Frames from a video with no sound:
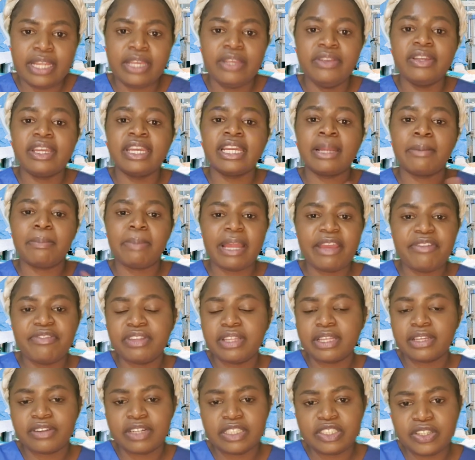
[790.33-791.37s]
you can apply for
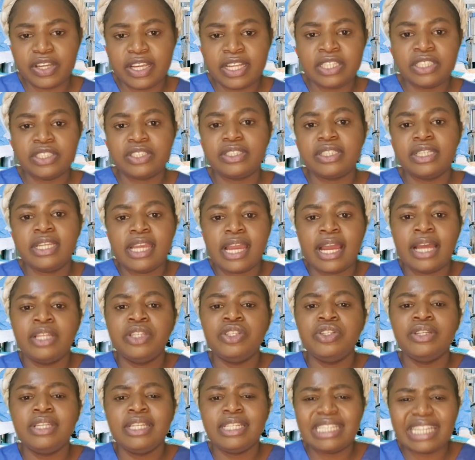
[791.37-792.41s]
the graduate entry, and
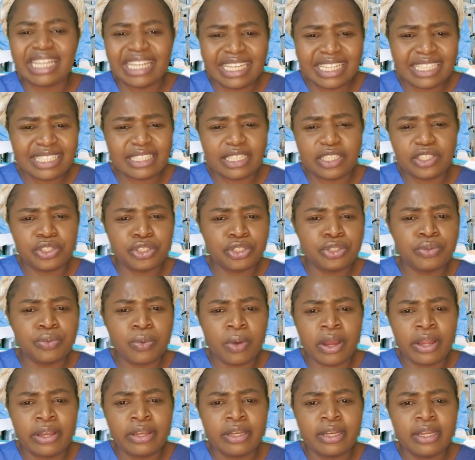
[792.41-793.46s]
you need at least a
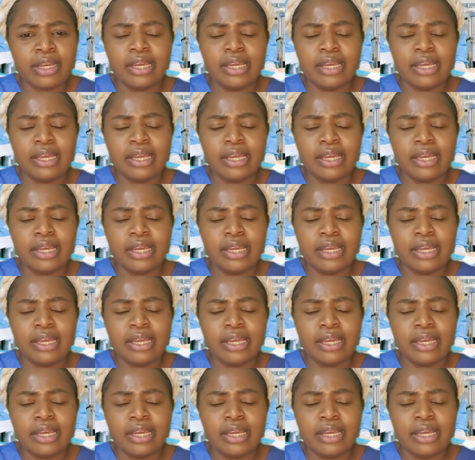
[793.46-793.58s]
2-1.